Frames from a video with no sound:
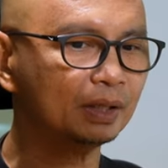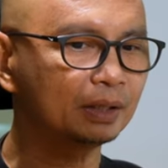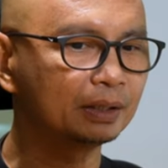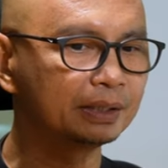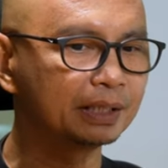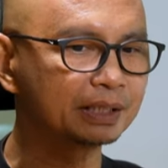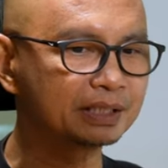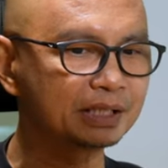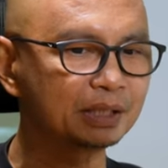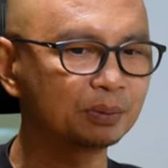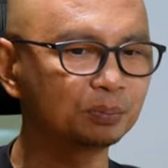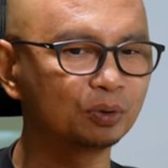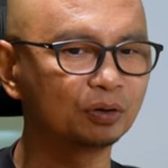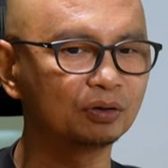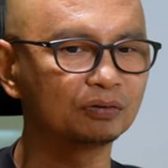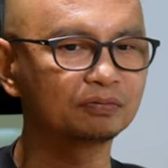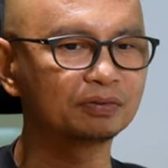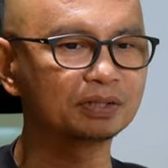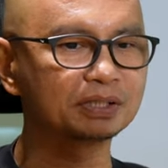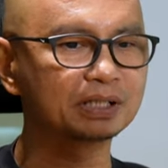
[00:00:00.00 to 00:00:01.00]
their
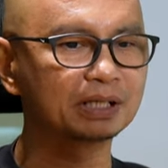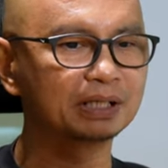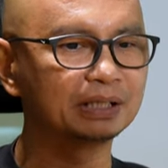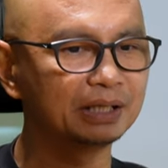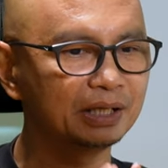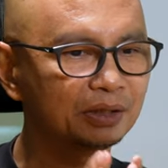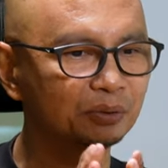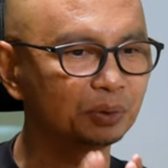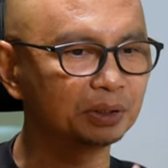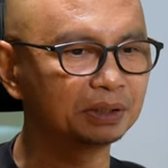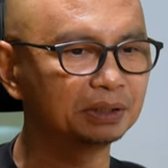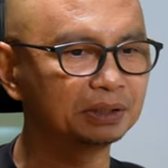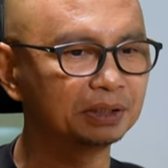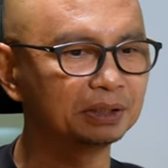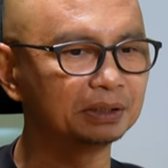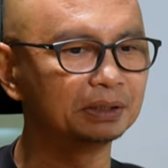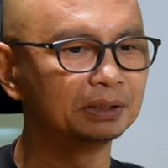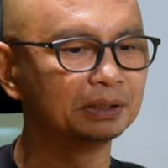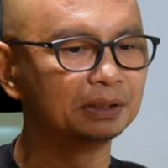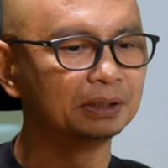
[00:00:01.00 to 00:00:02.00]
Singapore office, and they
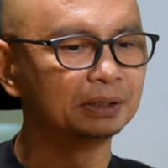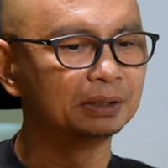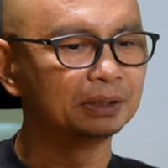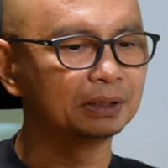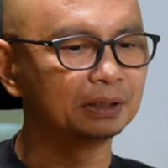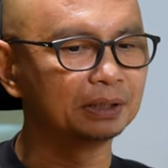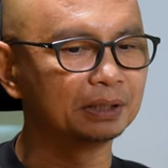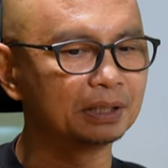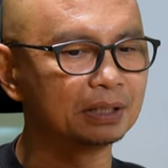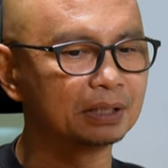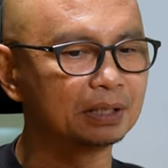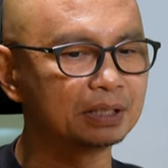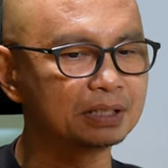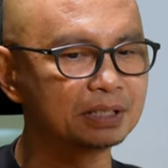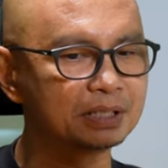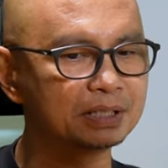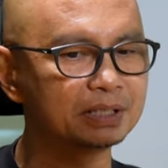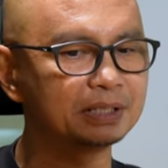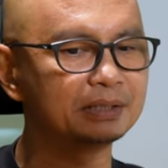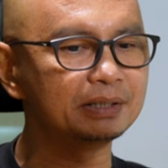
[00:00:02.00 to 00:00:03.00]
wanted a,
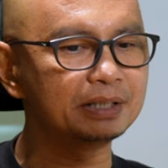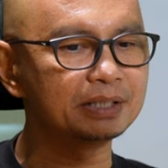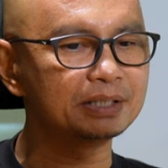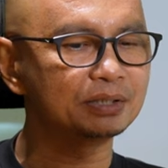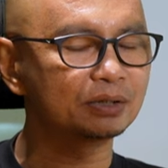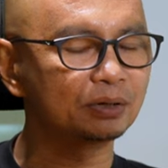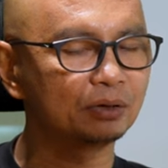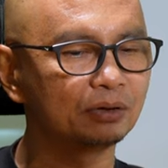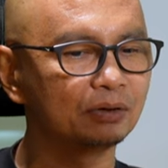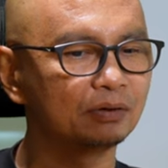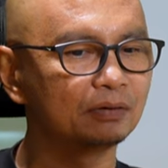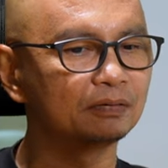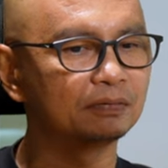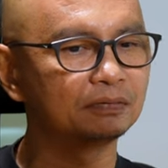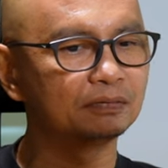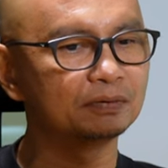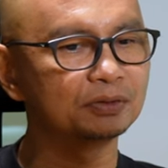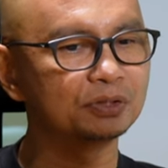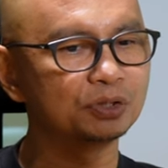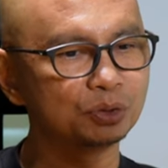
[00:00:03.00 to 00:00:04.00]
series
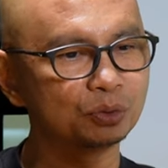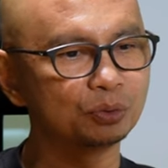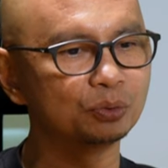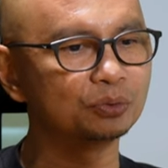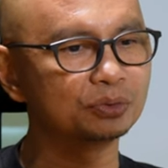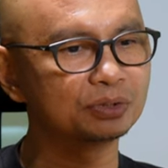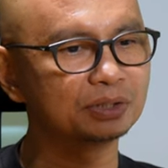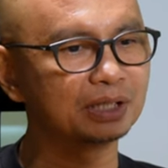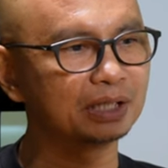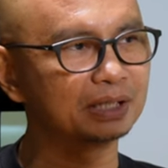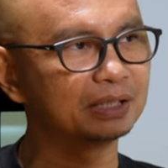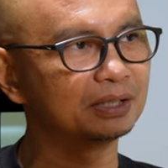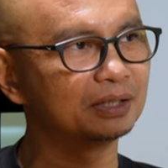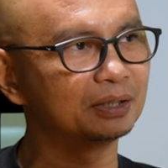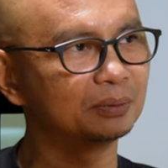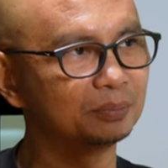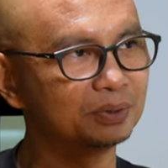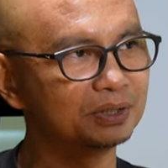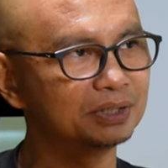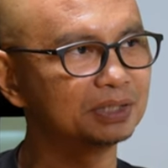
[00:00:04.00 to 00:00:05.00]
of shows that they
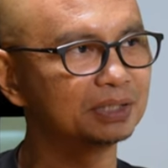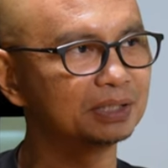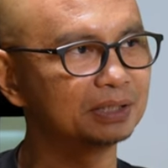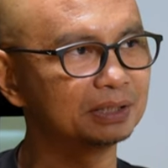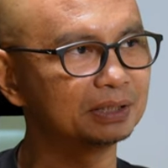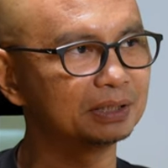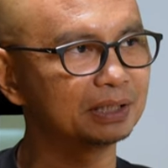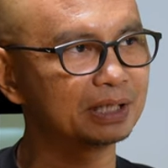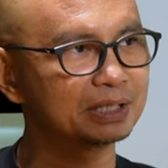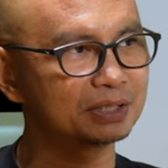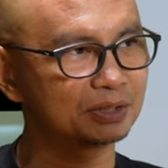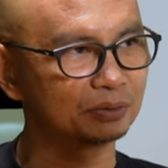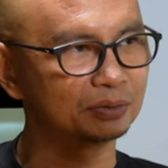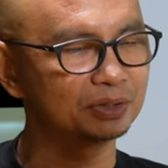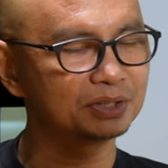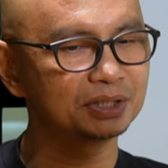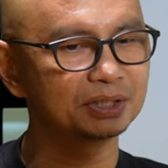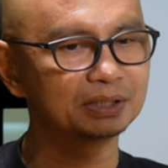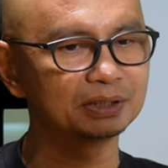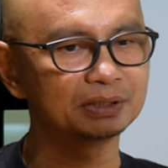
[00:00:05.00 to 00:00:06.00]
commissioned as
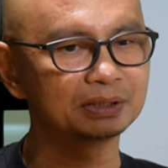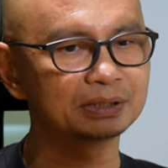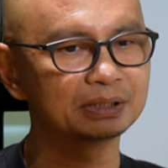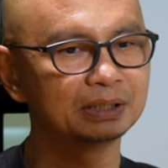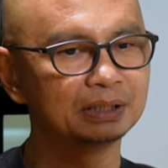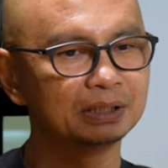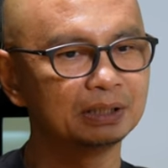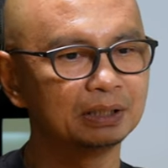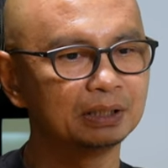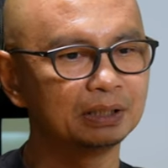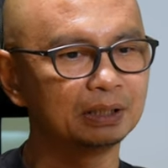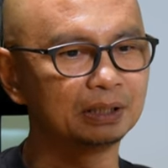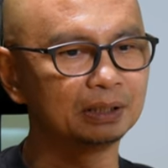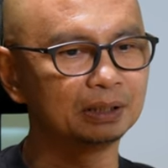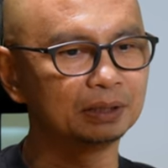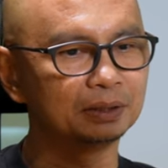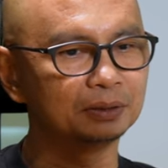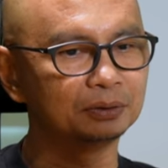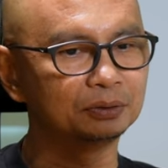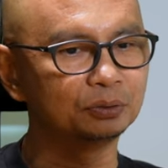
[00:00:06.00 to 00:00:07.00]
originals
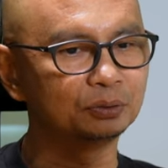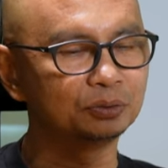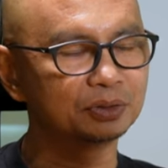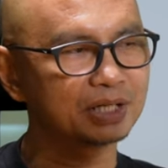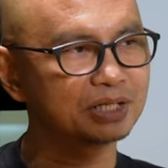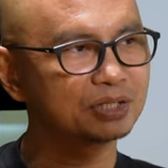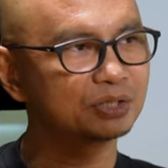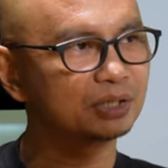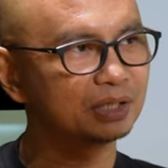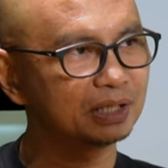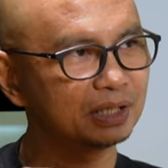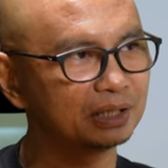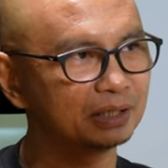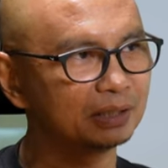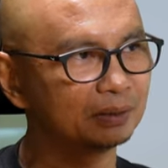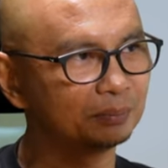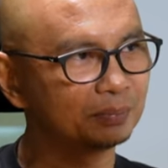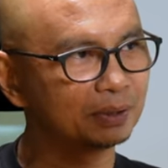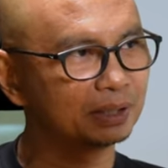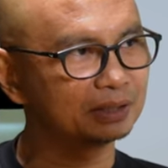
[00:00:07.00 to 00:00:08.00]
uh, to resonate
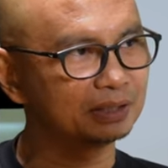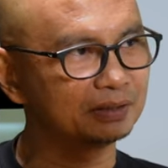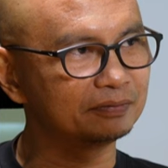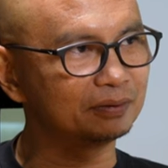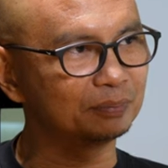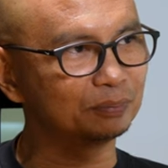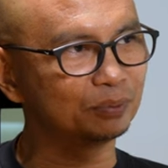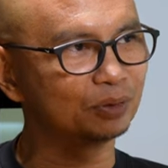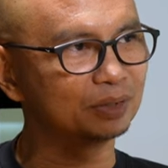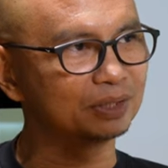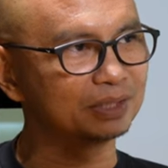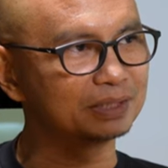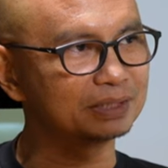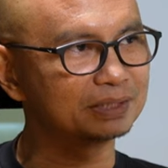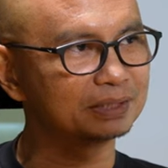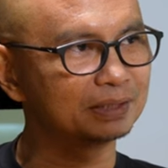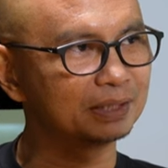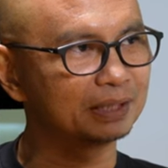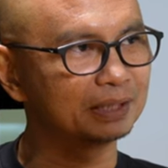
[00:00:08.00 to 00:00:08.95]
among different pockets.